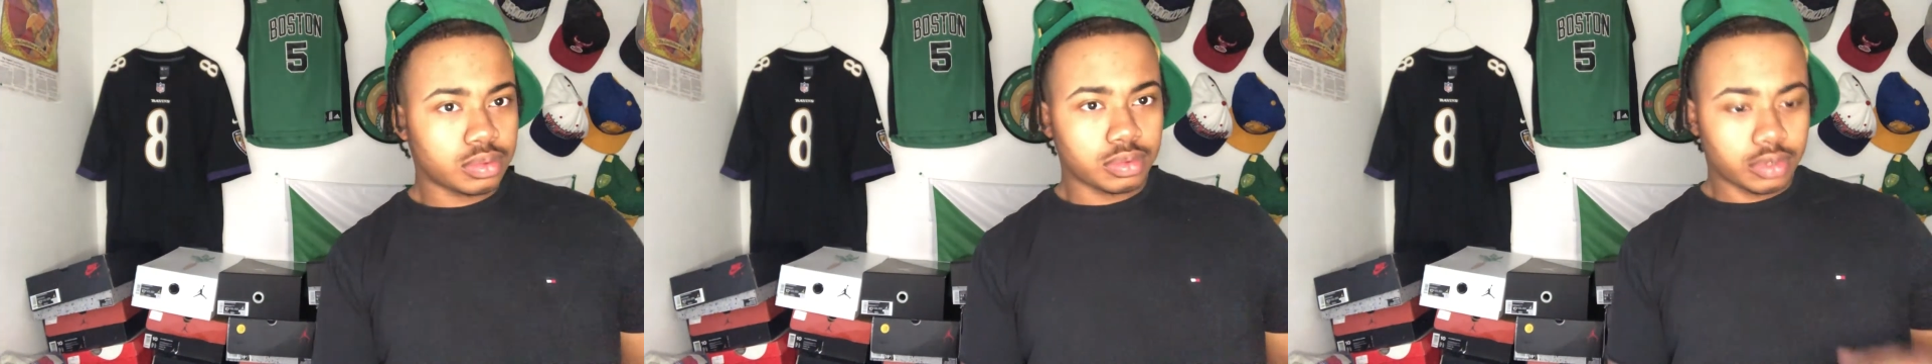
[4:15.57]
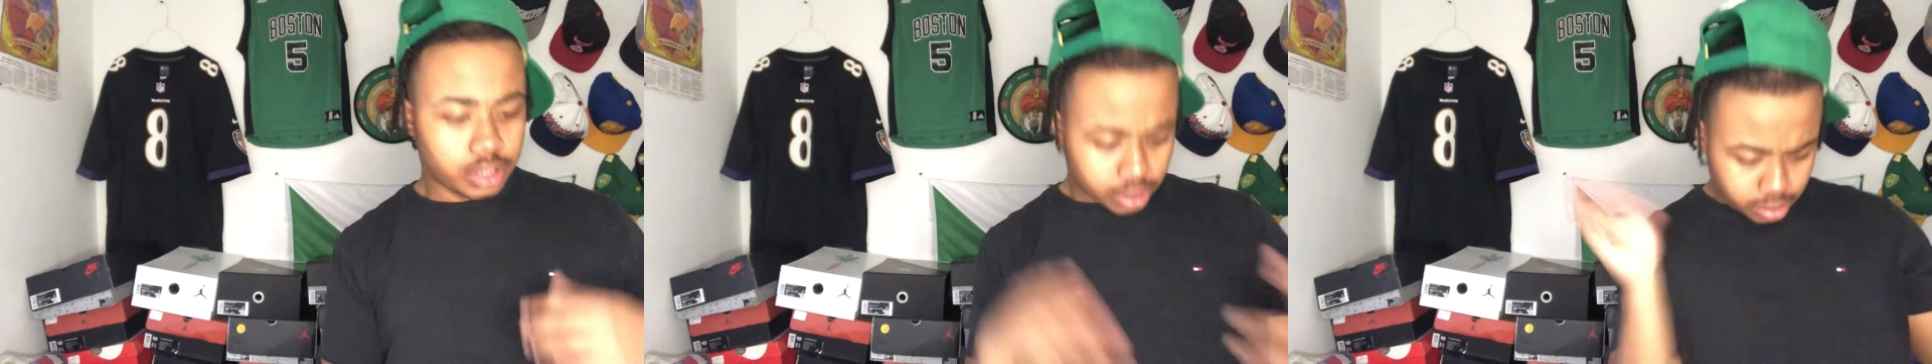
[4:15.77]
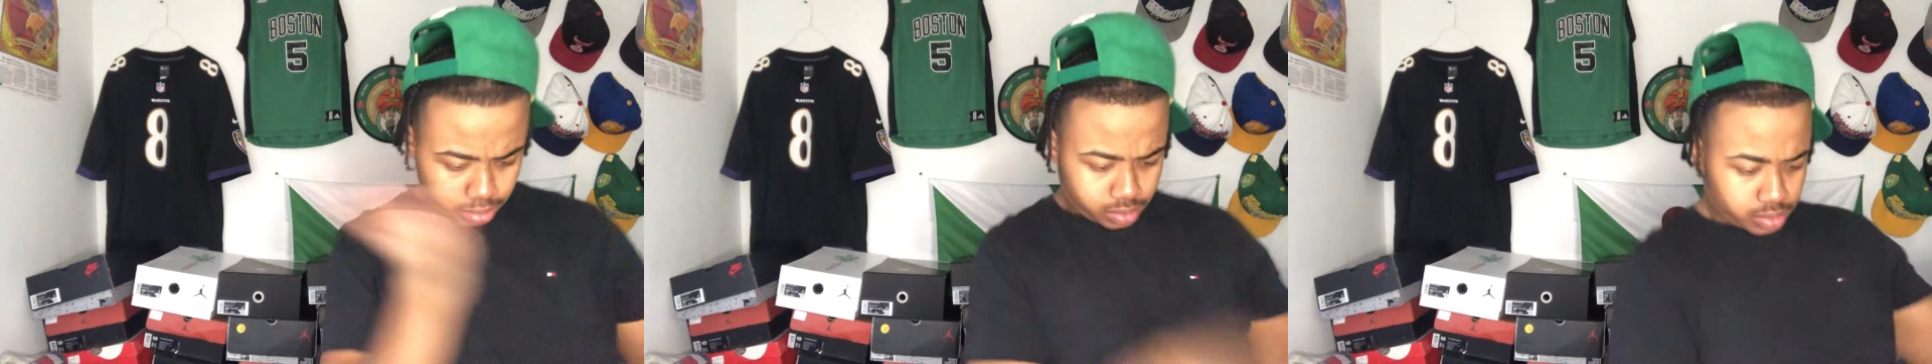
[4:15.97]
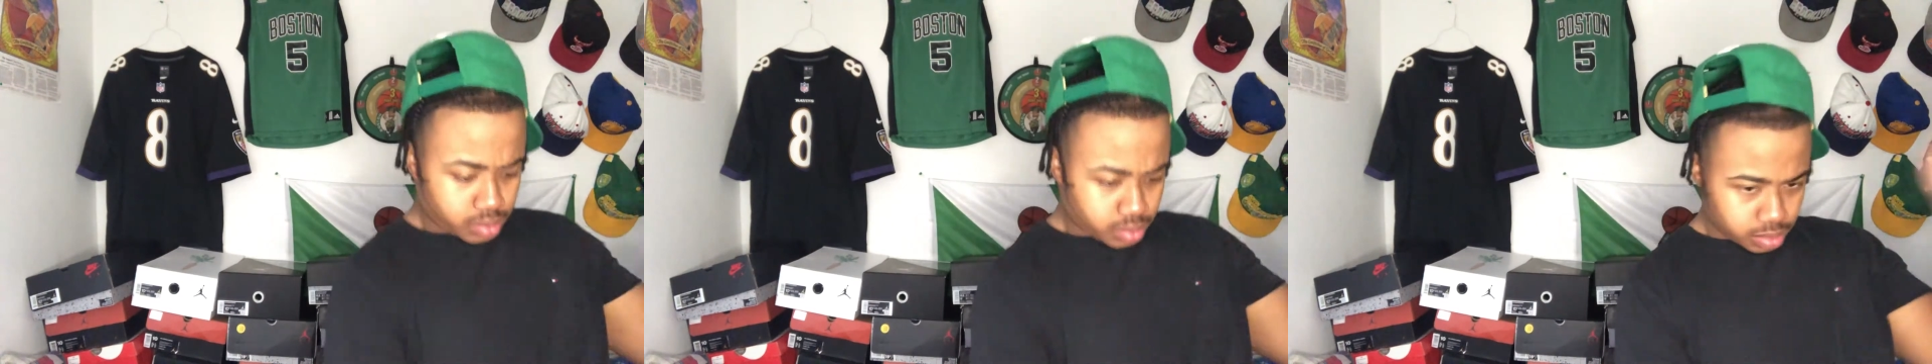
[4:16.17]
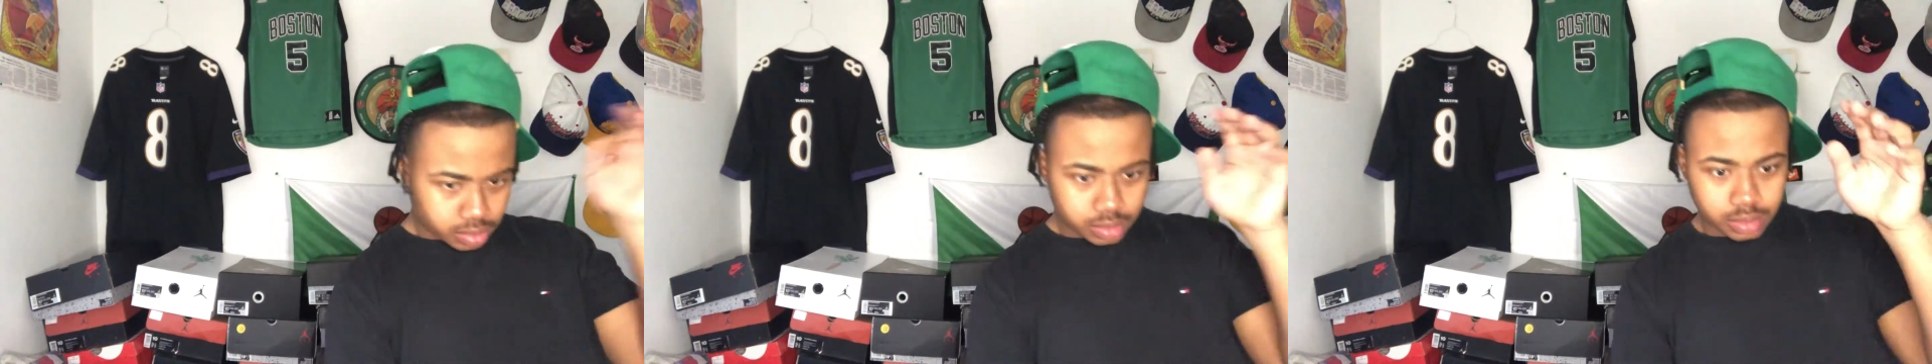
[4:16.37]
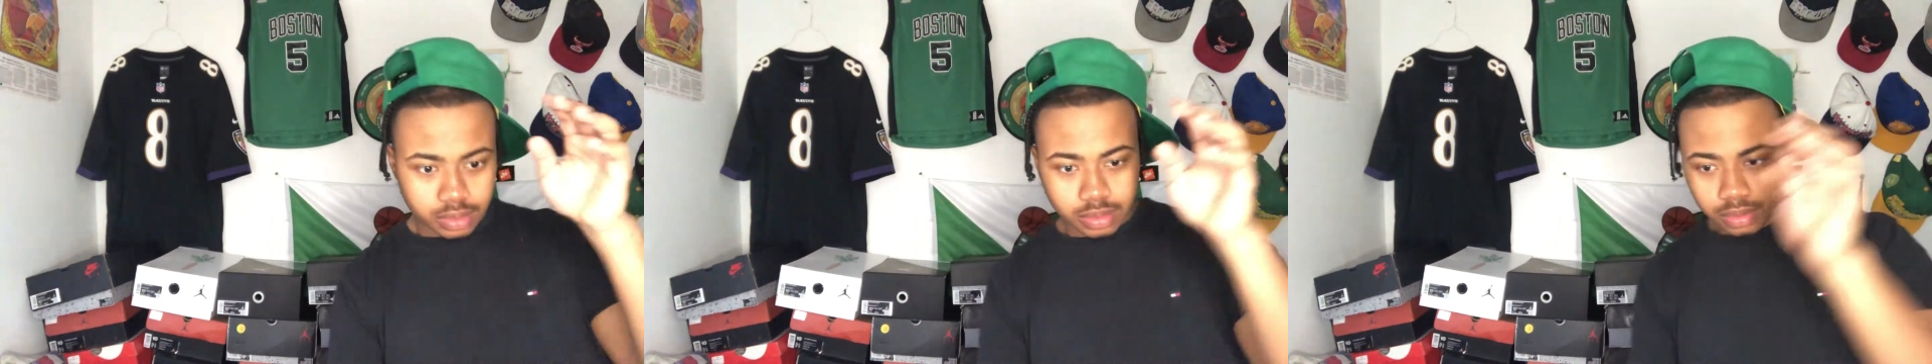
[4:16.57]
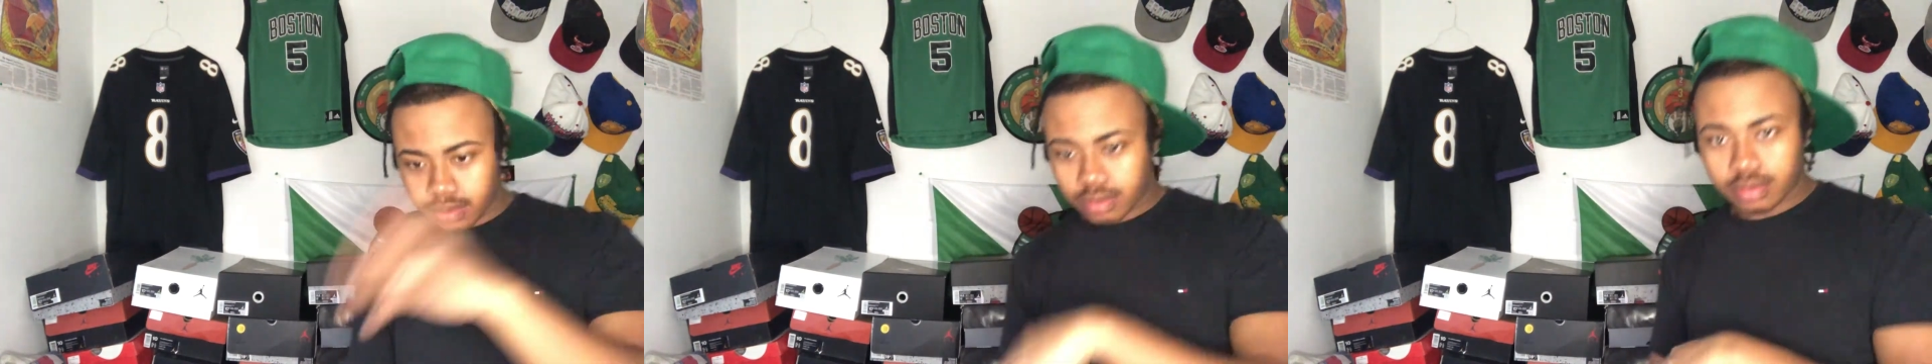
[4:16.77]
The heck?
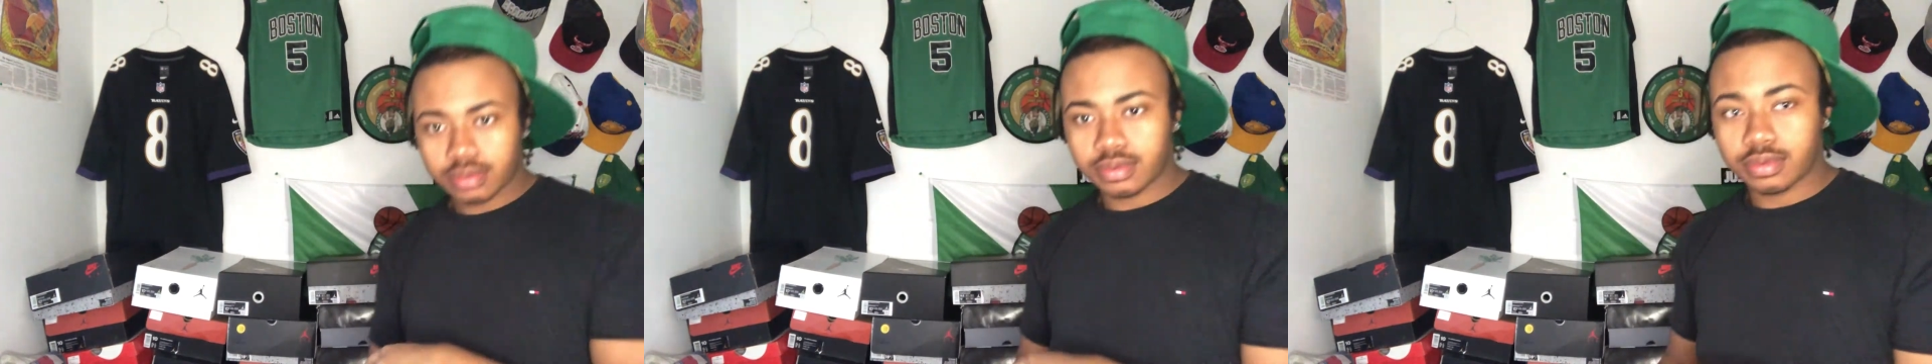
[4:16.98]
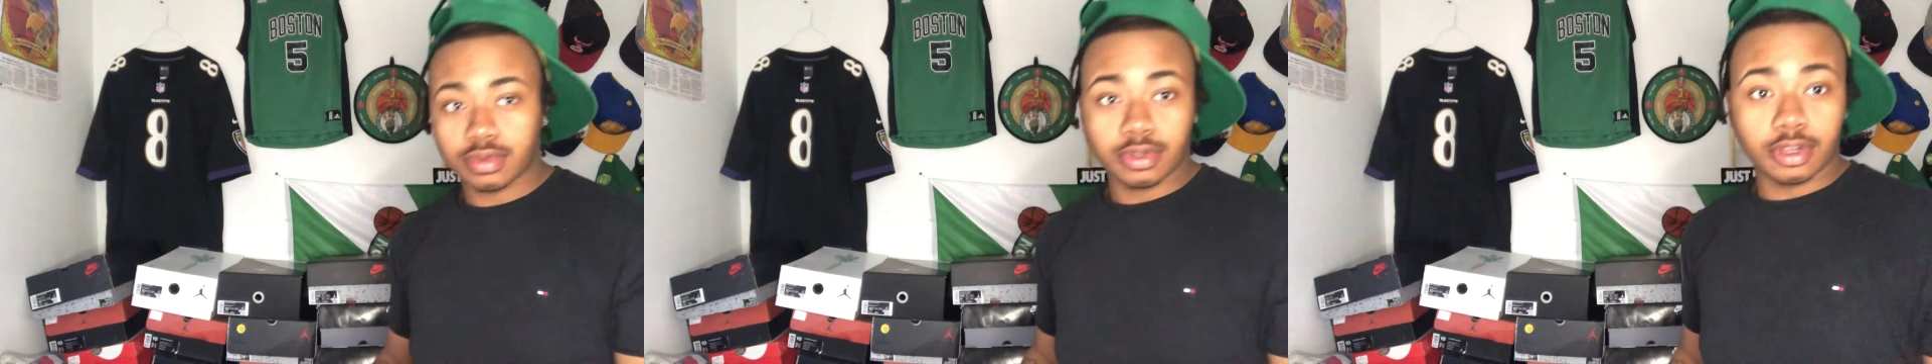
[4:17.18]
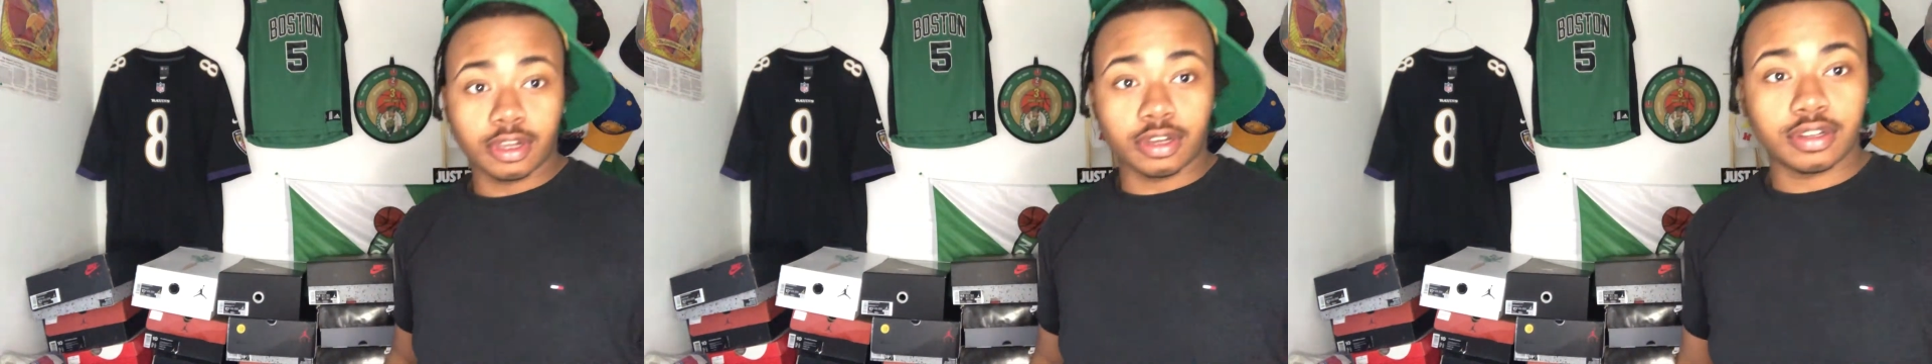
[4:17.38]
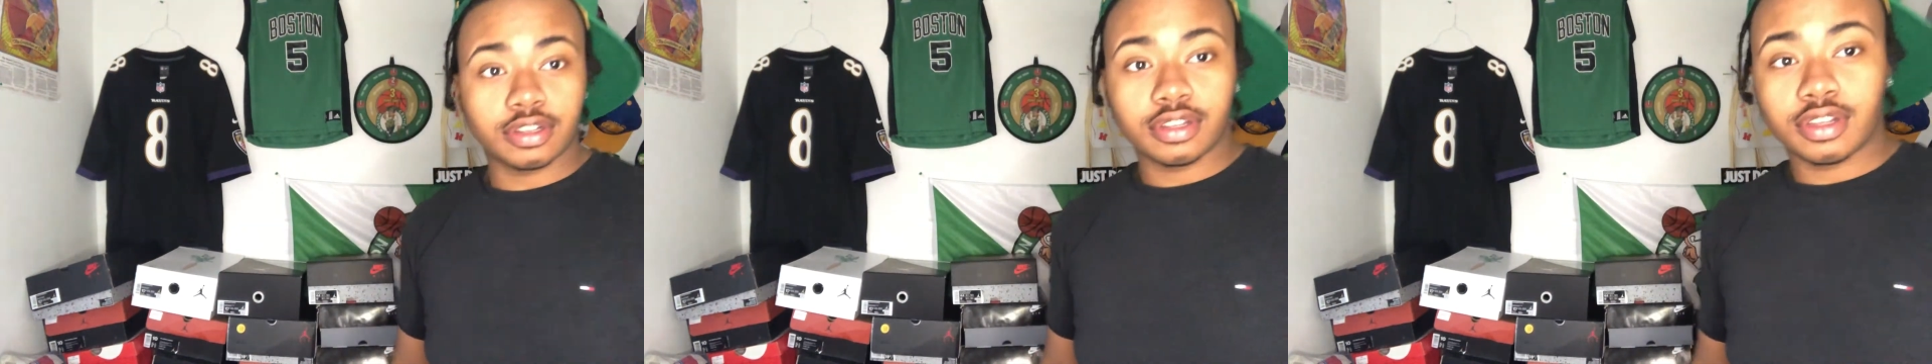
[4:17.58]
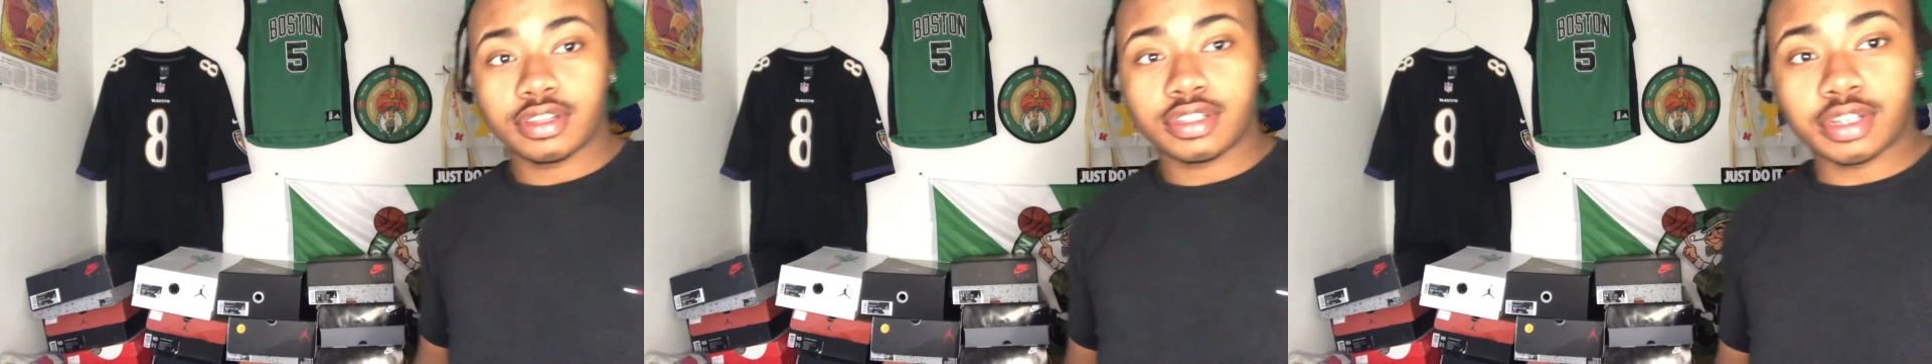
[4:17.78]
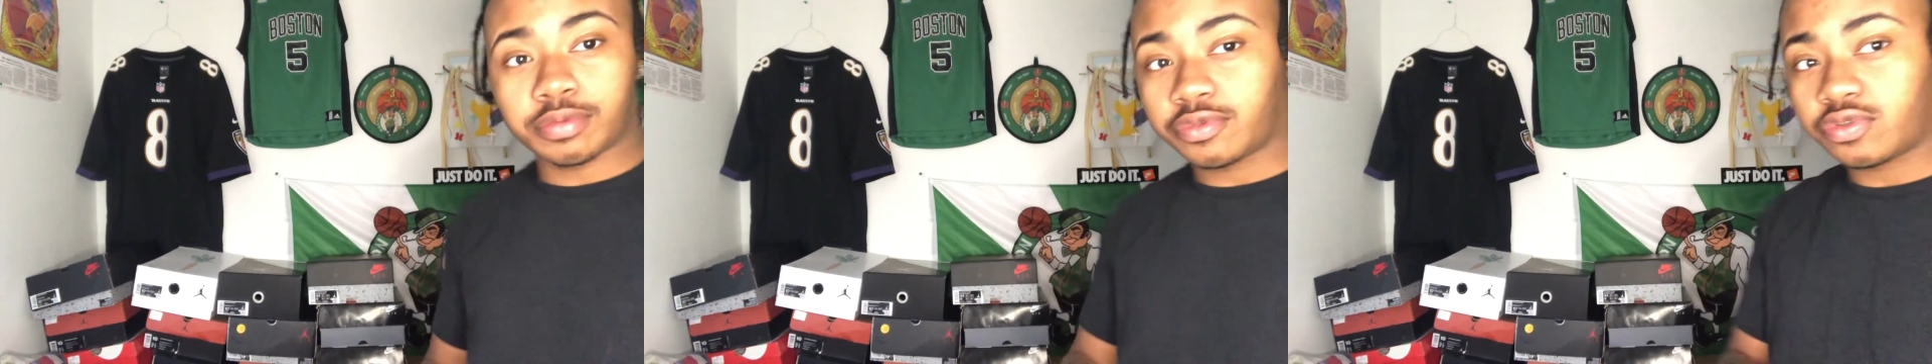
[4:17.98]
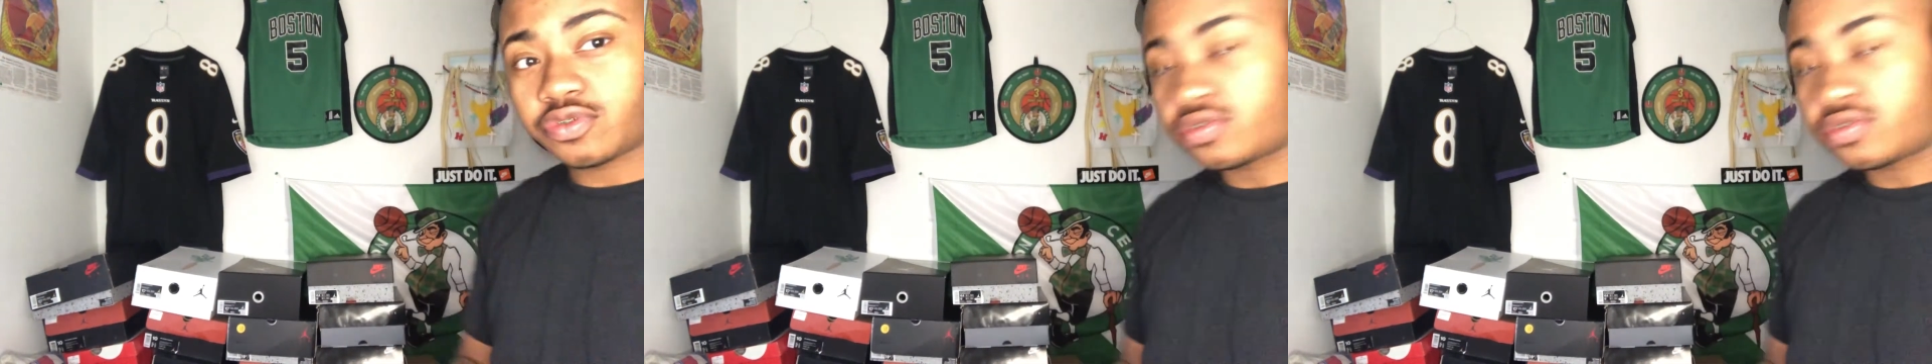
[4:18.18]
Oh, some of those,